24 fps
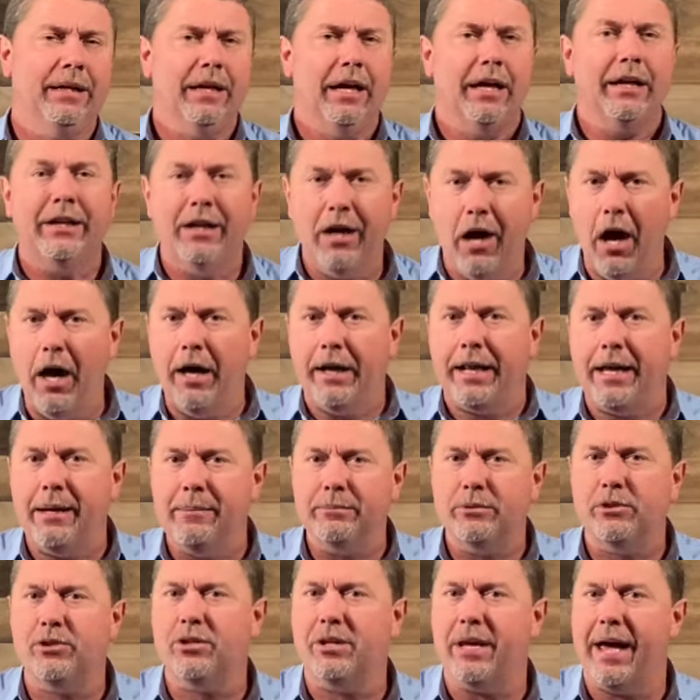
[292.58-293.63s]
God
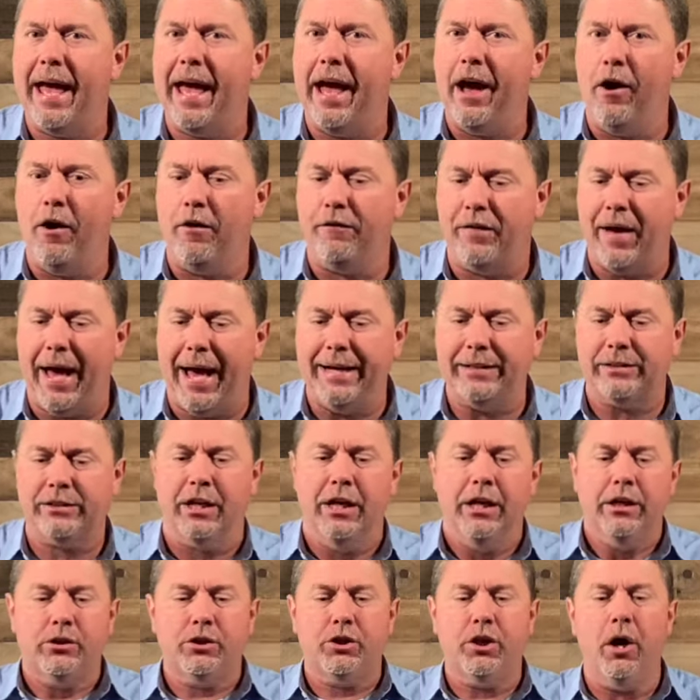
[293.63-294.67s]
Himself has
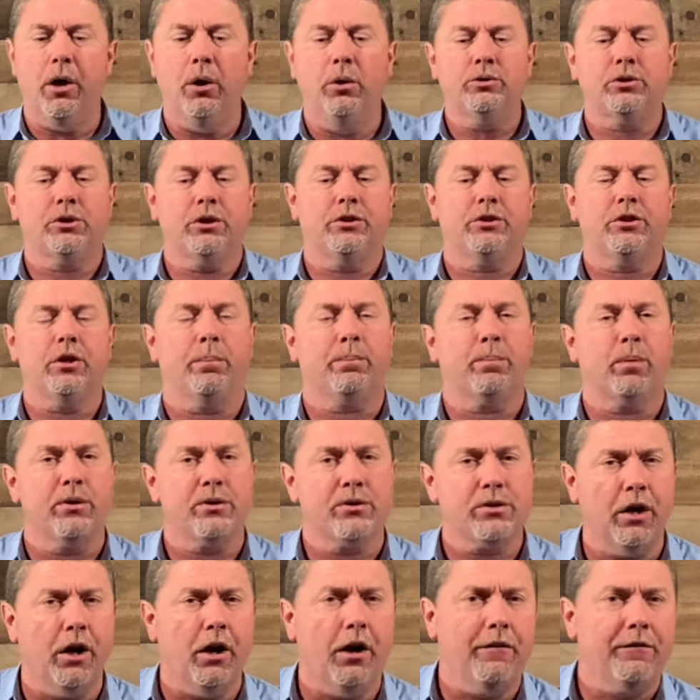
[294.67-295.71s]
chosen to
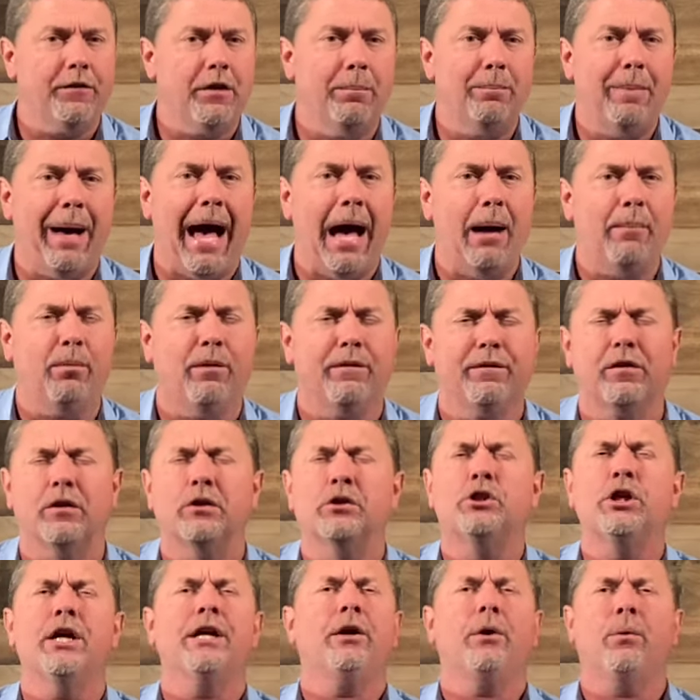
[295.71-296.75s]
preserve the Bible for
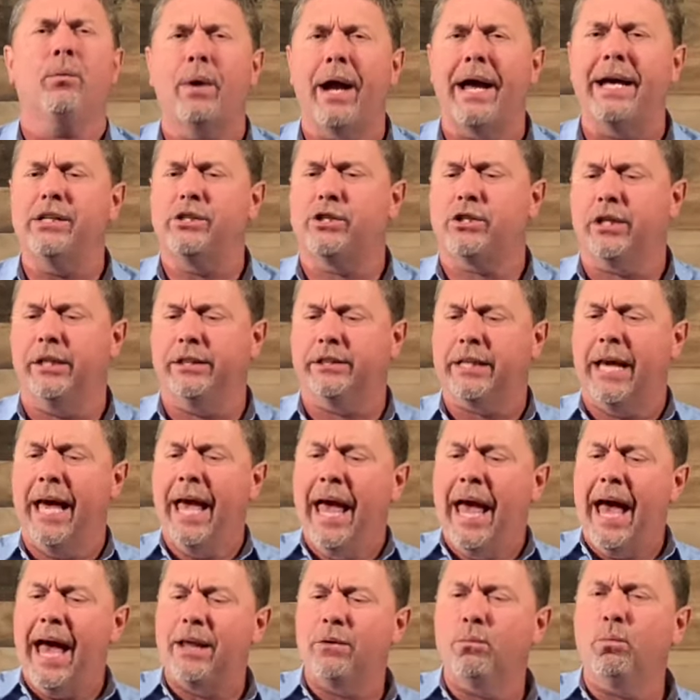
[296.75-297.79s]
generations
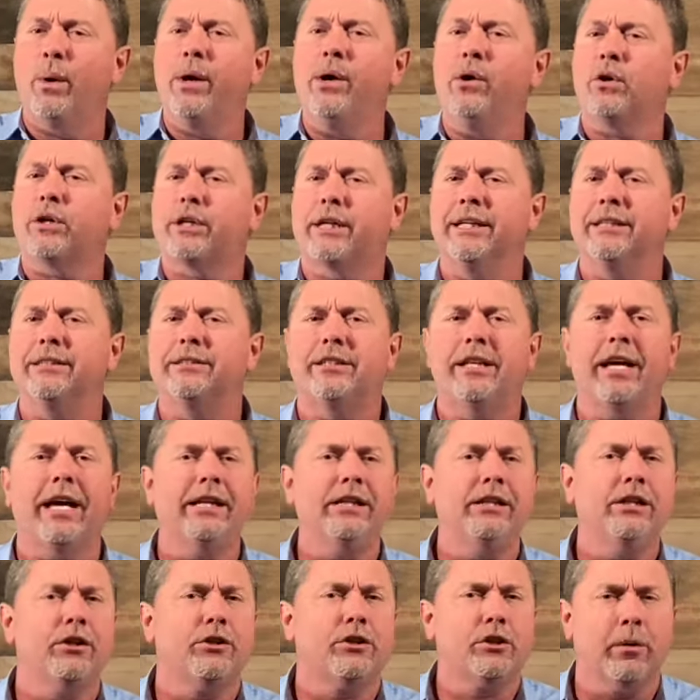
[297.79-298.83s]
and will
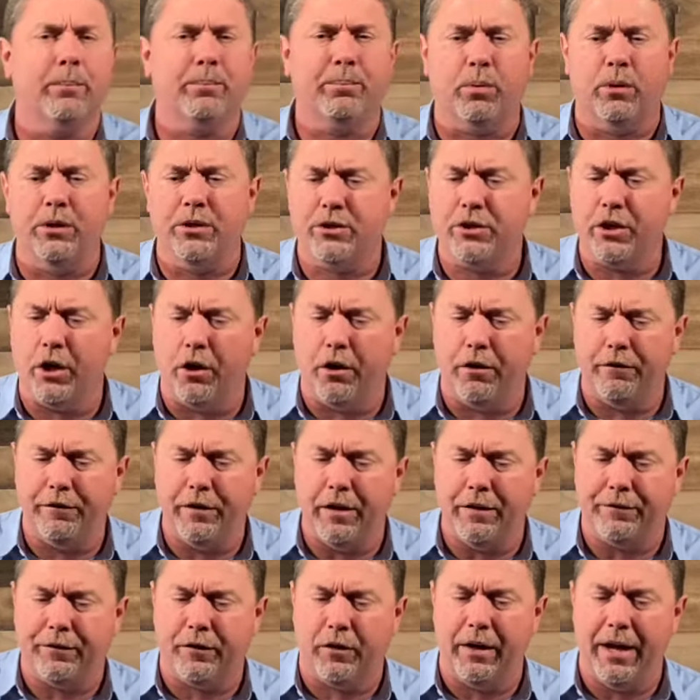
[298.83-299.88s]
continue to preserve
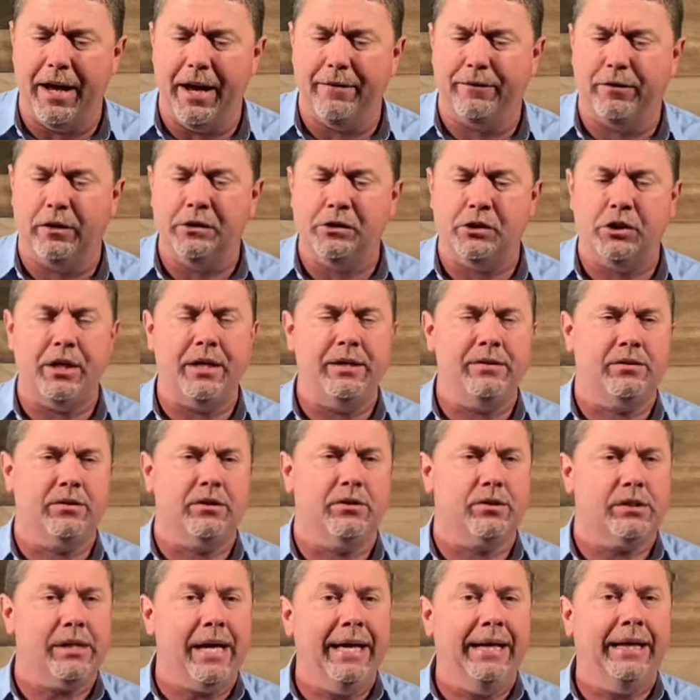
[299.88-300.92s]
it forever.
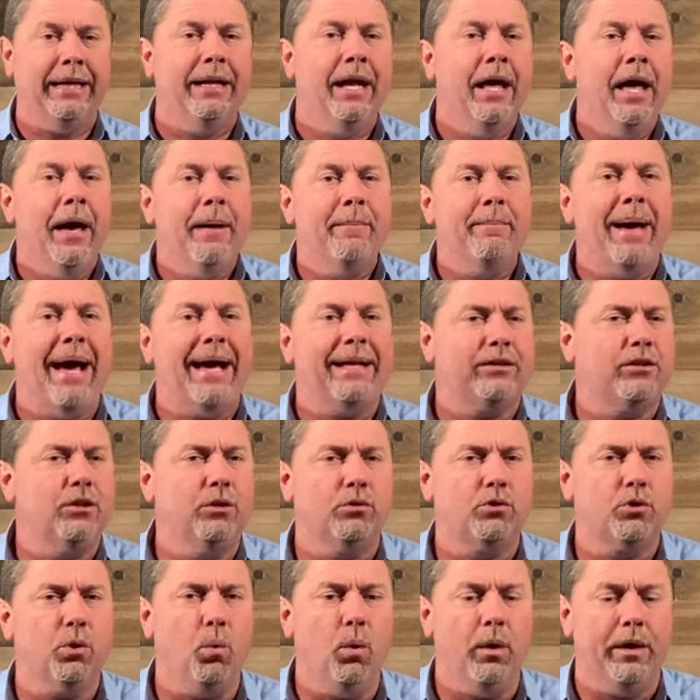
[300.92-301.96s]
Jesus said in
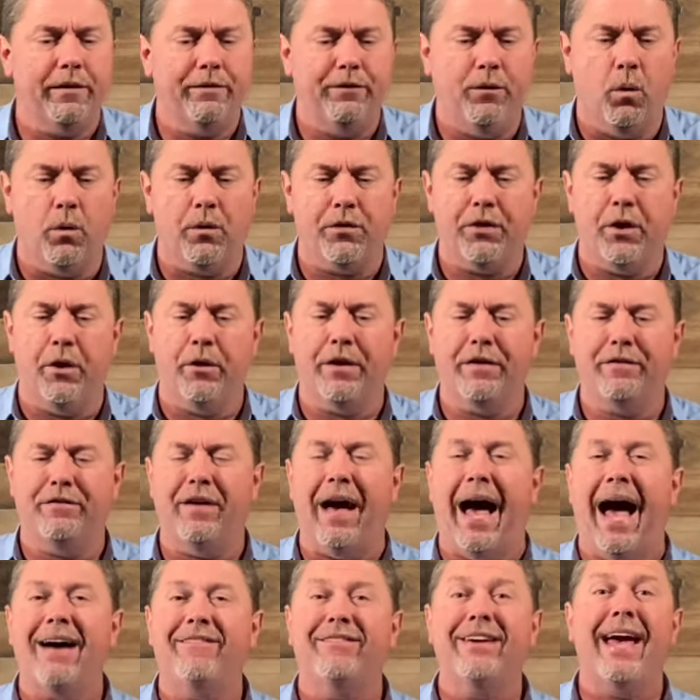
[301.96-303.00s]
Matthew 24
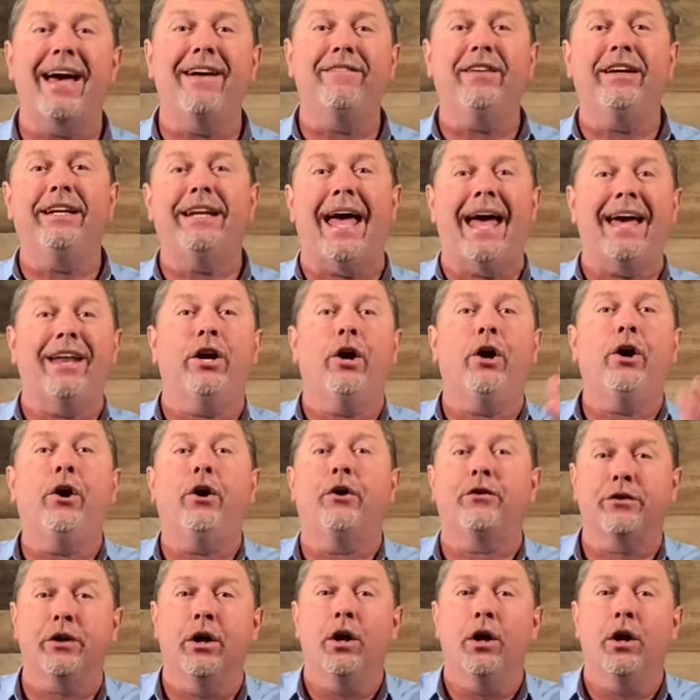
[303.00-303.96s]
35, Heaven and earth